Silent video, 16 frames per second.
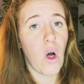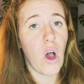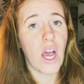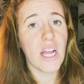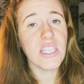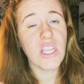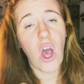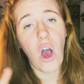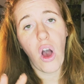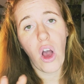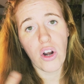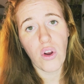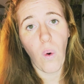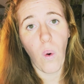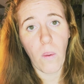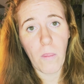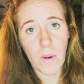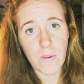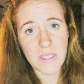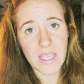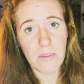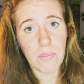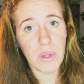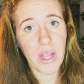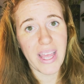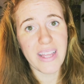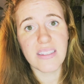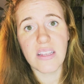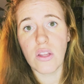lot on hormones in plants,